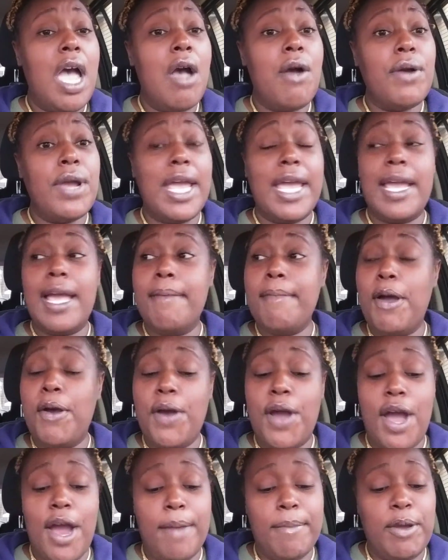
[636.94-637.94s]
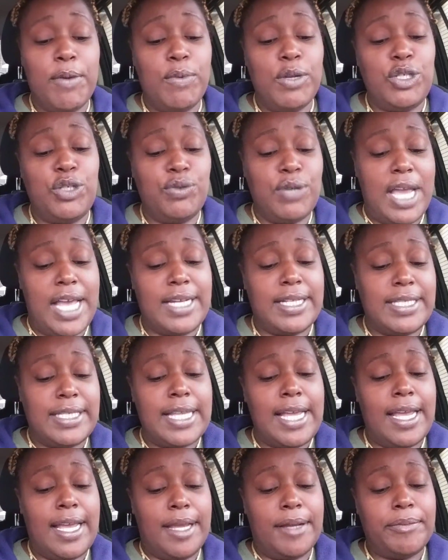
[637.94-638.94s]
Okay, come on, Karmic. What you got to
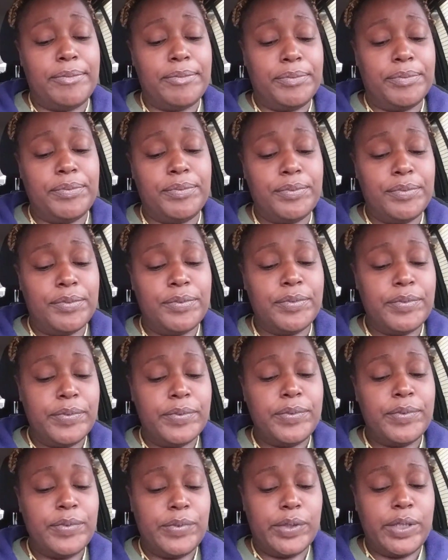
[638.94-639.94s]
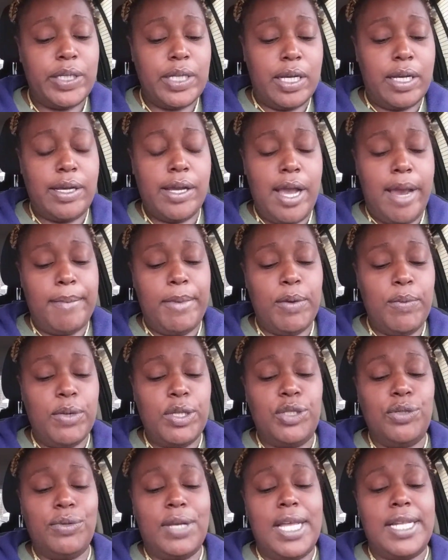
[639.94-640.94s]
say? Karmic,
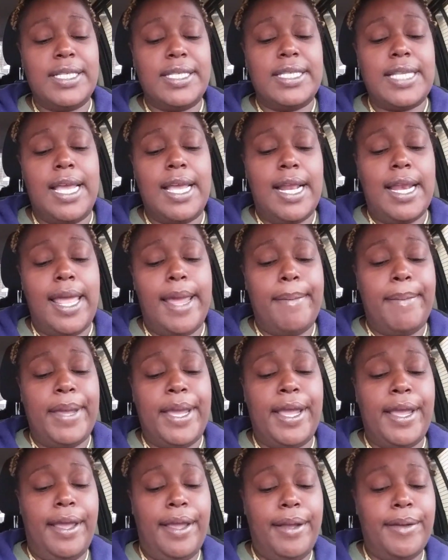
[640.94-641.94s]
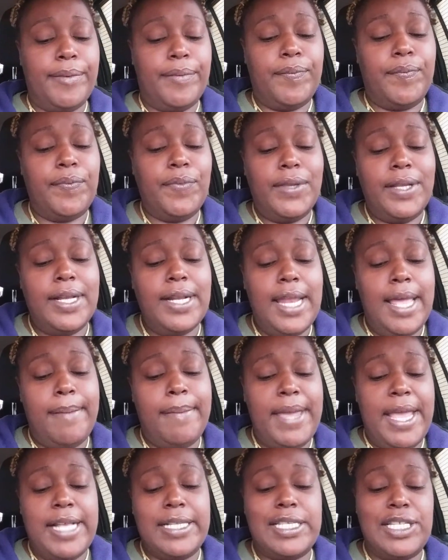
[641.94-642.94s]
what you got to say? Clap back. Clap
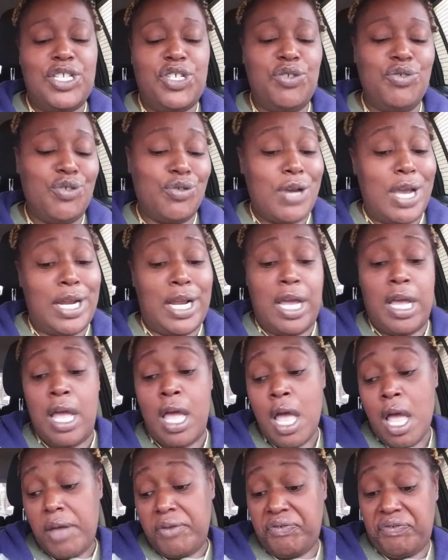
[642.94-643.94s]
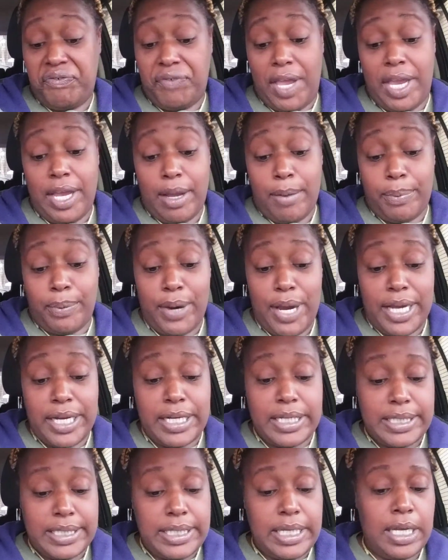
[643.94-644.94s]
back since you trying to fake a
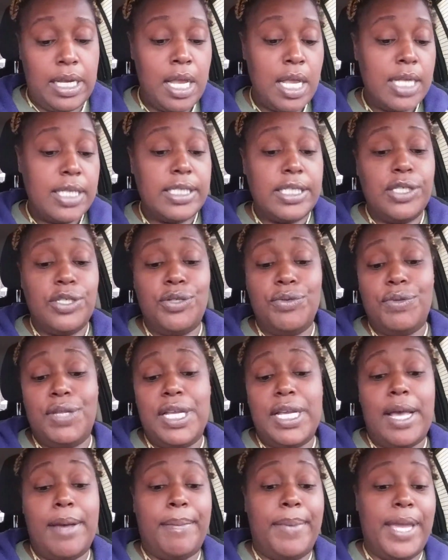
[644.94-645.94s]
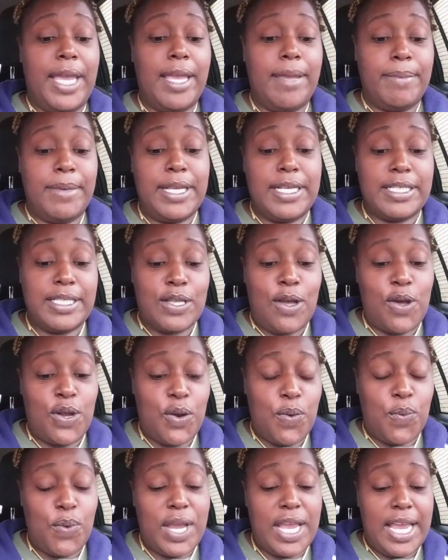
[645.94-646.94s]
pregnancy, since you think a baby is going
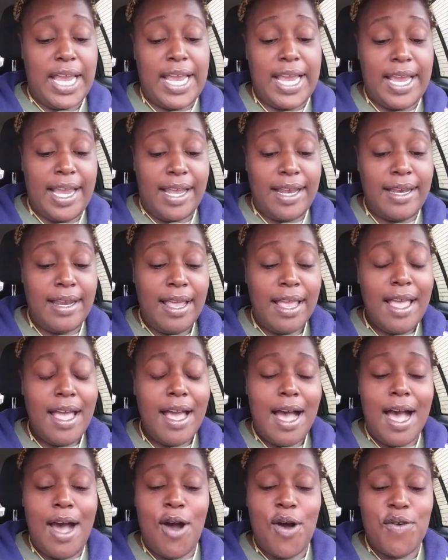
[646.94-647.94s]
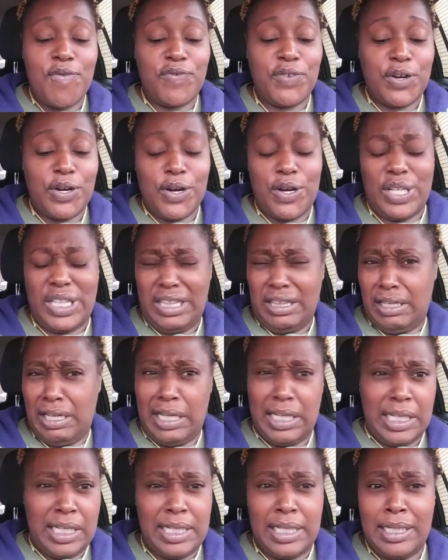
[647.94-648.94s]
to win over
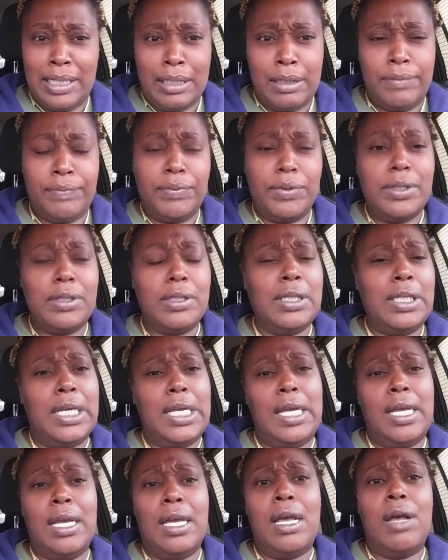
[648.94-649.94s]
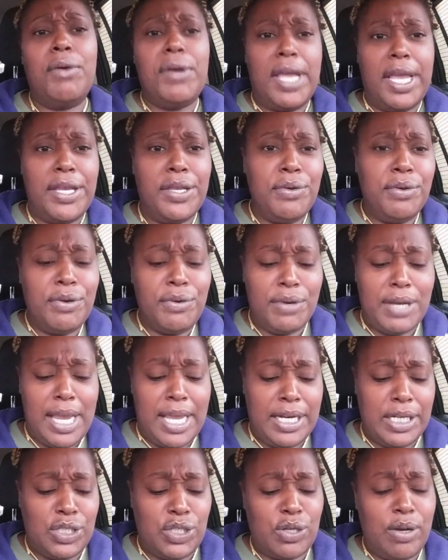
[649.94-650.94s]
love. Yeah, okay, you
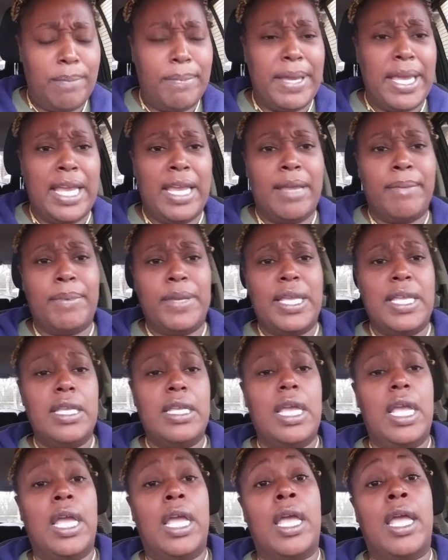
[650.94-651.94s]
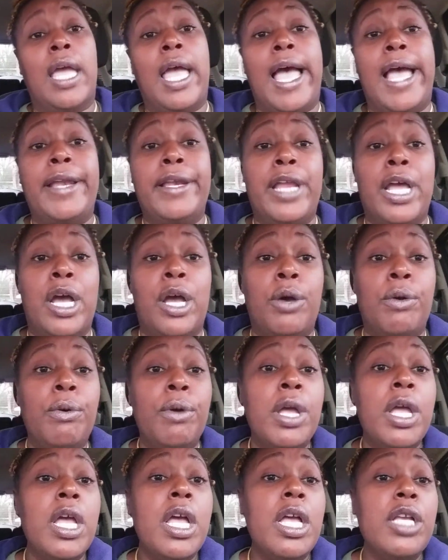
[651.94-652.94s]
created your baby. Yeah, I know.
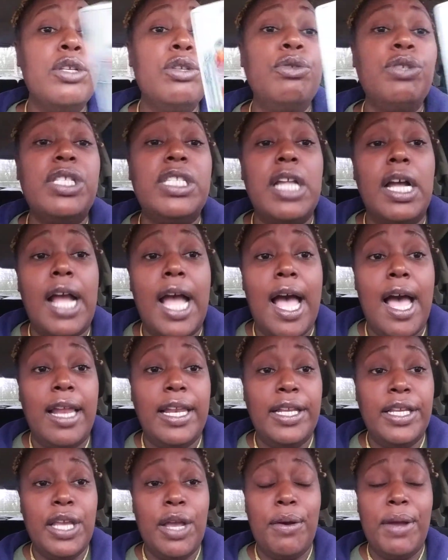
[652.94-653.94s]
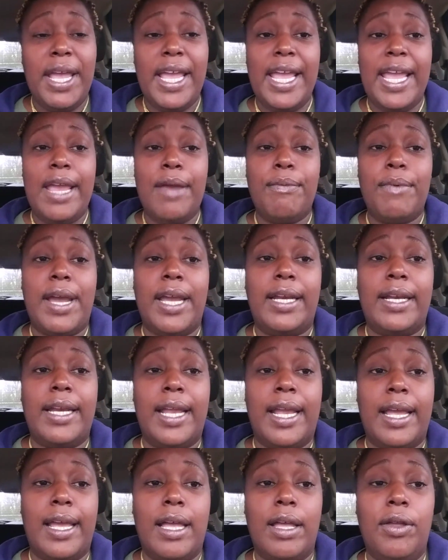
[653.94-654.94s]
You stuck all in your head right
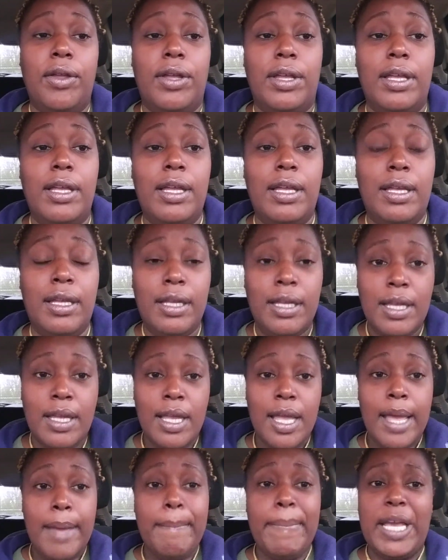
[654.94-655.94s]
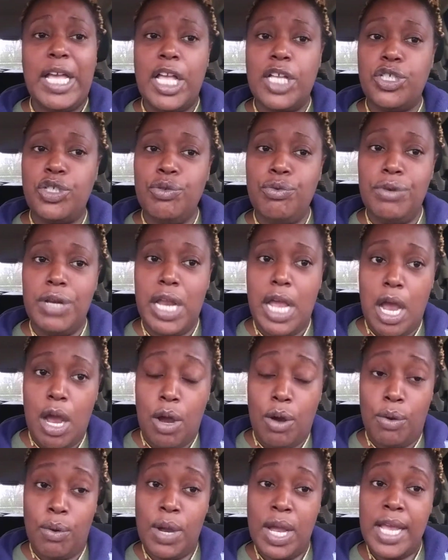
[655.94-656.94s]
now because you
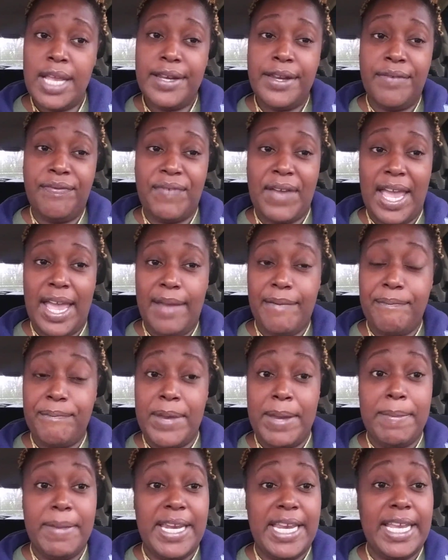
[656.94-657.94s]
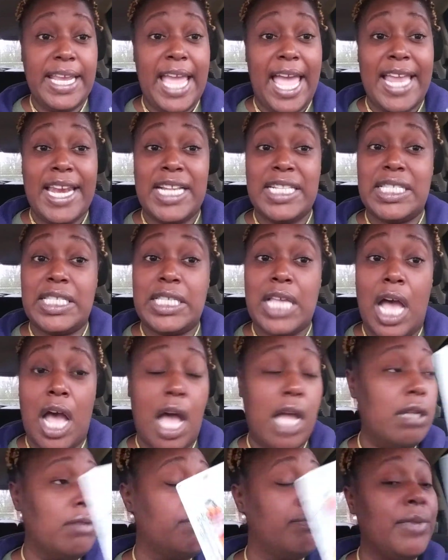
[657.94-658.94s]
know divine feminine got it
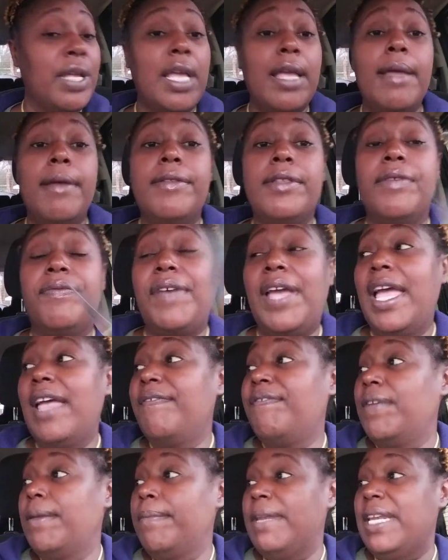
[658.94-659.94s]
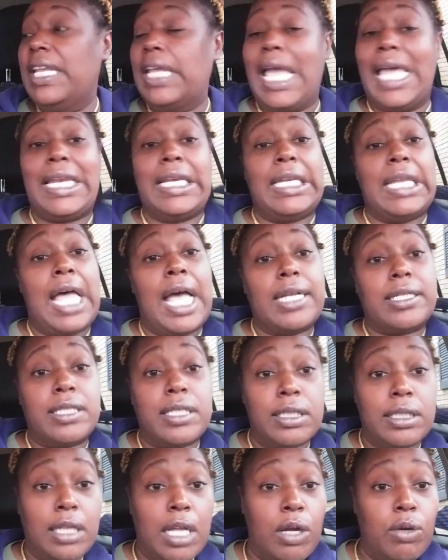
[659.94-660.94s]
um, divine feminine got it locked
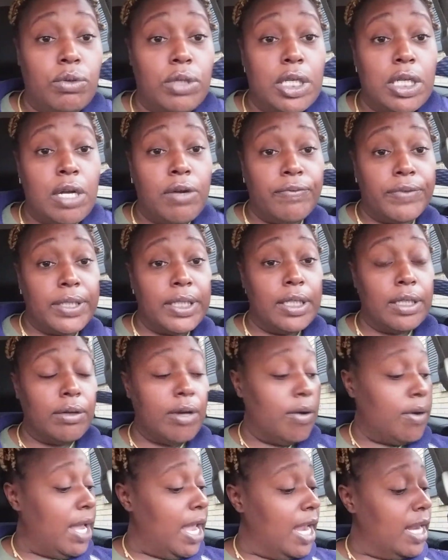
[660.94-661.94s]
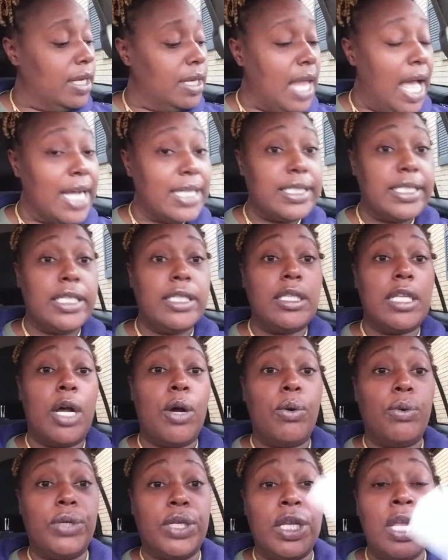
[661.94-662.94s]
and loaded over here okay locked and
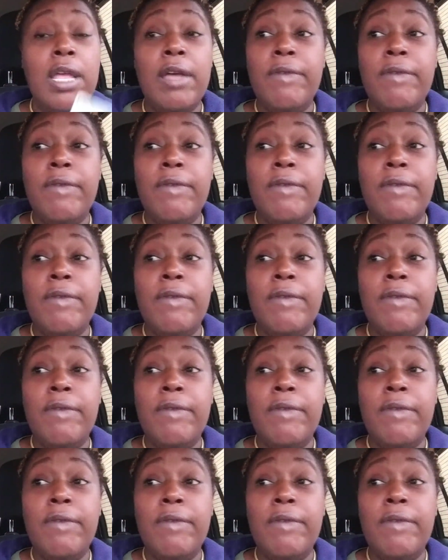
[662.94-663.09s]
loaded